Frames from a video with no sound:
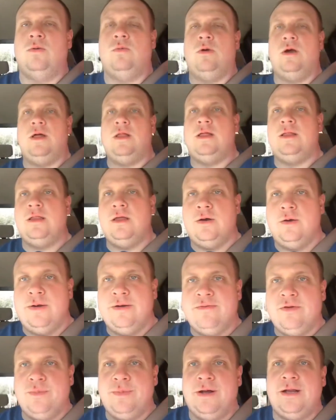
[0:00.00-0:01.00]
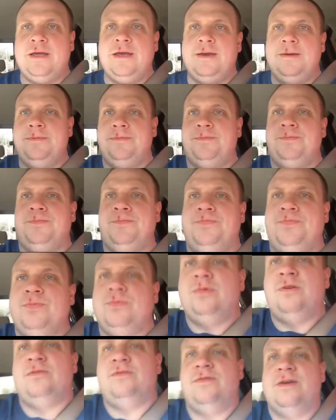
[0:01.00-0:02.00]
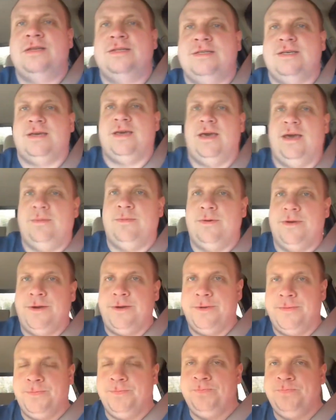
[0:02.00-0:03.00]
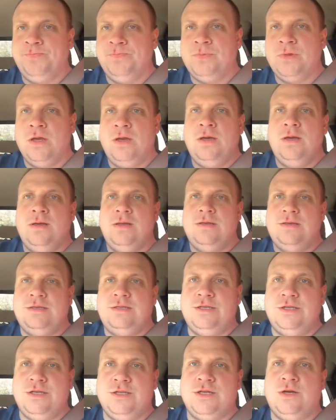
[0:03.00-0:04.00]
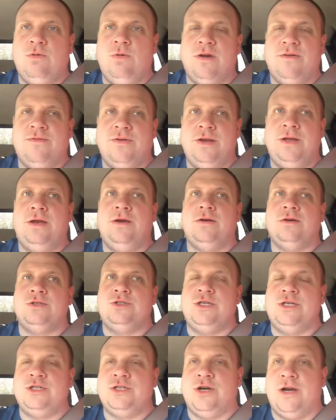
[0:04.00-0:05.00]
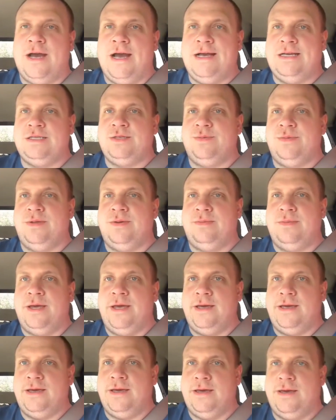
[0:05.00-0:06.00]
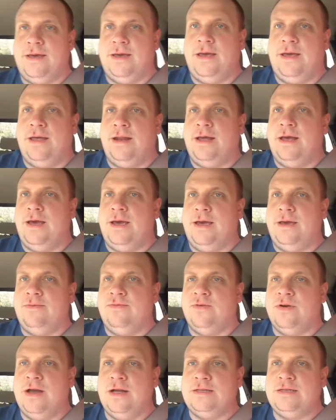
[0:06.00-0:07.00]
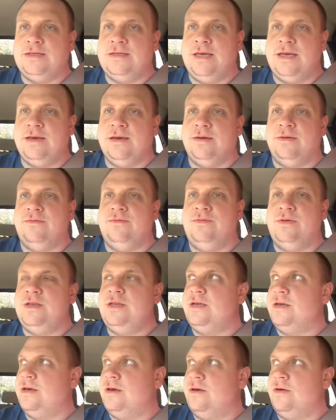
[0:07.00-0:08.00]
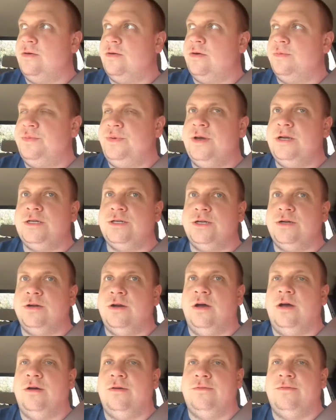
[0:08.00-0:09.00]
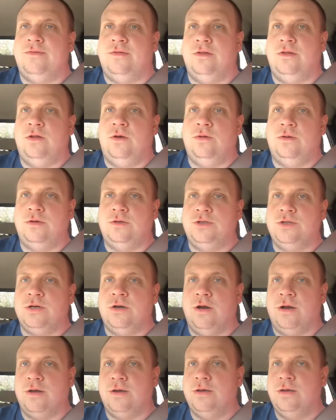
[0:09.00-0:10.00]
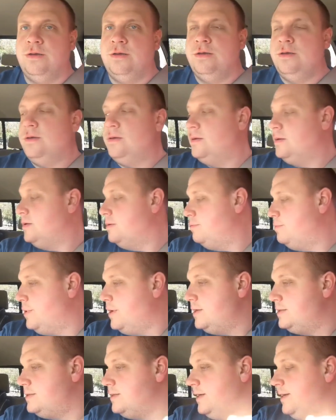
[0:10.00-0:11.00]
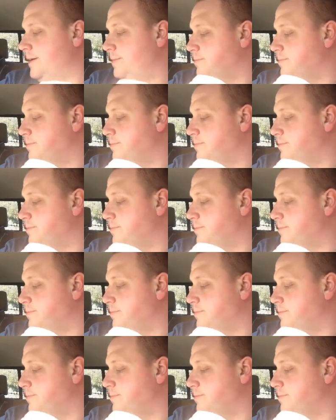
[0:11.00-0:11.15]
Well, hello everybody. Let me fix the camera here. This is just a quick video because Ginger asked me to make it, and I forgot to take a video or a picture of the loaded truck. But